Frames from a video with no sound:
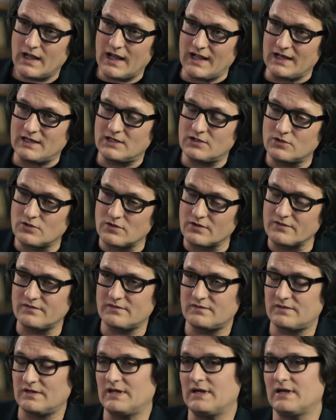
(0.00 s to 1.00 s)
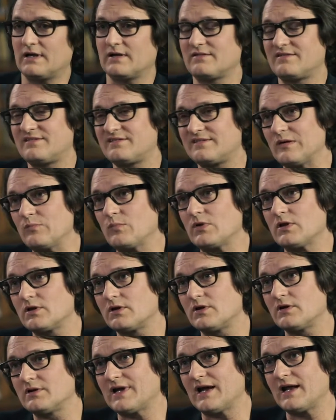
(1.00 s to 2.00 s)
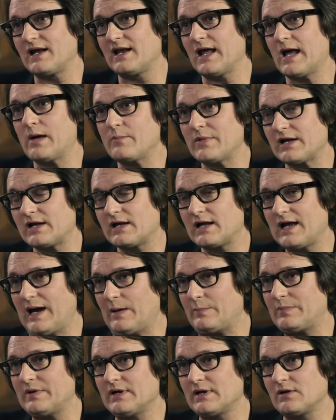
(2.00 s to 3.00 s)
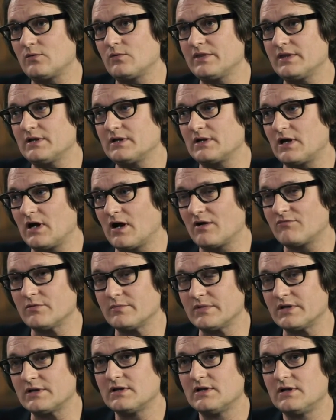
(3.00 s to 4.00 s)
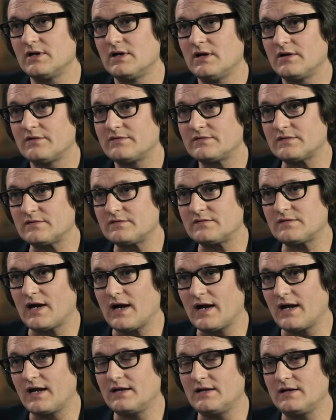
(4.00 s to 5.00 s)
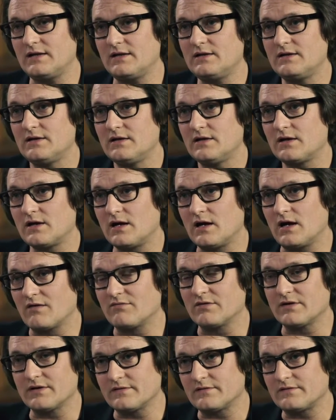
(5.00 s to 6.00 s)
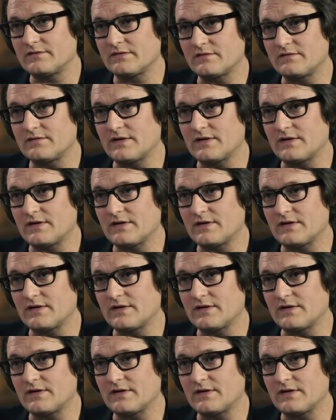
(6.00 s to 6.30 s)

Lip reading: And you're seeing a similar dynamic happening within government, society, governance, et